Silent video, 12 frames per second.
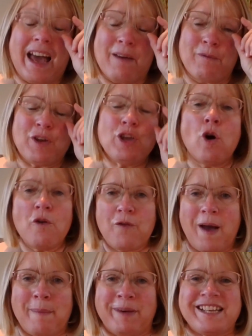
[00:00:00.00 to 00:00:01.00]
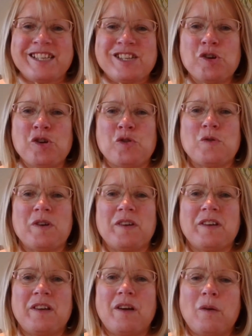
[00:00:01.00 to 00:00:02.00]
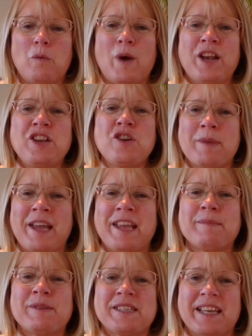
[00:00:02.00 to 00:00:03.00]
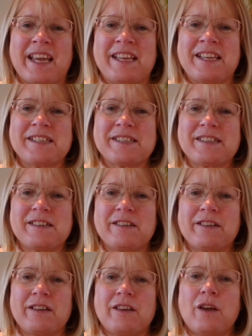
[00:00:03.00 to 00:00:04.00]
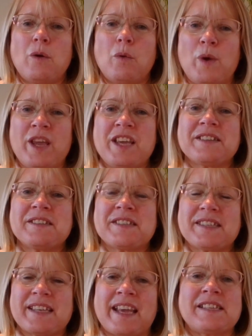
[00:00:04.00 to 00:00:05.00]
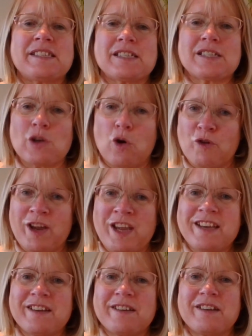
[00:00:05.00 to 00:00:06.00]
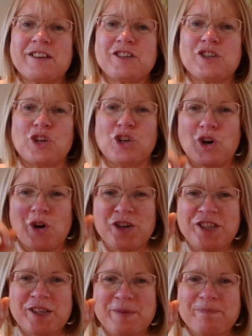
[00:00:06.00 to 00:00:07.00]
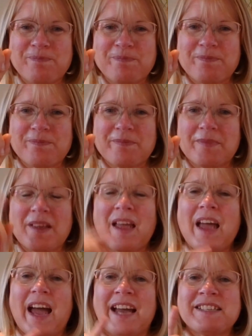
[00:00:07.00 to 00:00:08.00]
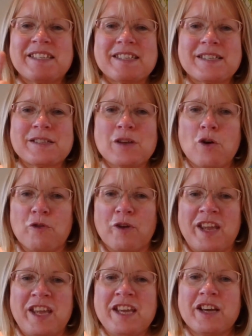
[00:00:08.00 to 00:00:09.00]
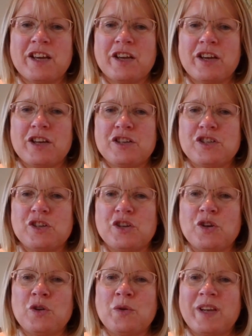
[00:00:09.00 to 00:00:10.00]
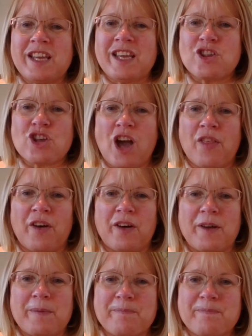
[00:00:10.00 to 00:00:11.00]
And for your family too, when you make mistakes, we can say sorry to God and sorry to each other.